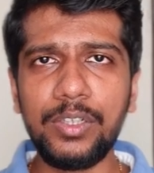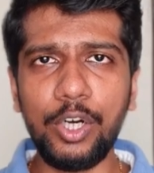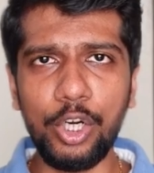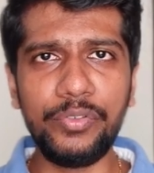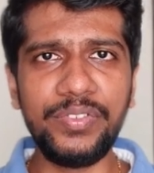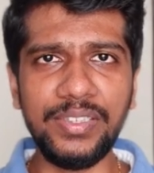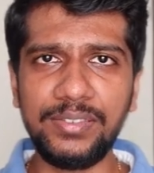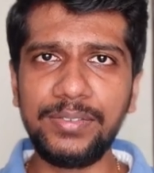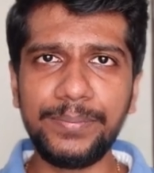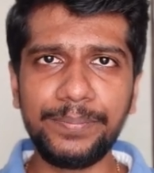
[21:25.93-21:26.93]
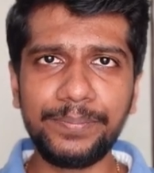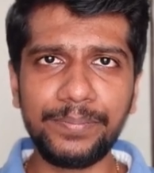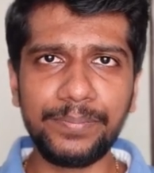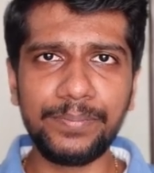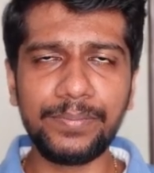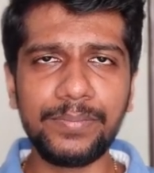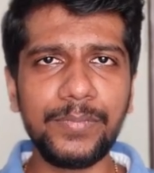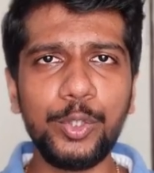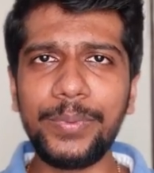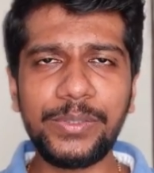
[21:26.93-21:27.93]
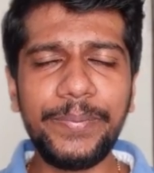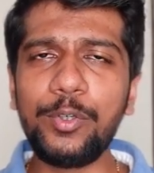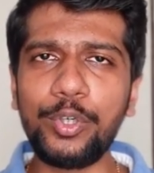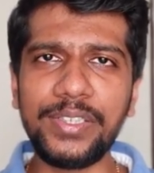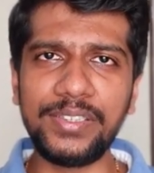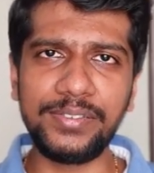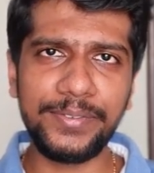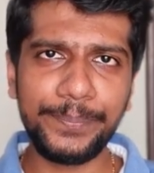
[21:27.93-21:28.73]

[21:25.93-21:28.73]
all of these. You must be knowing this.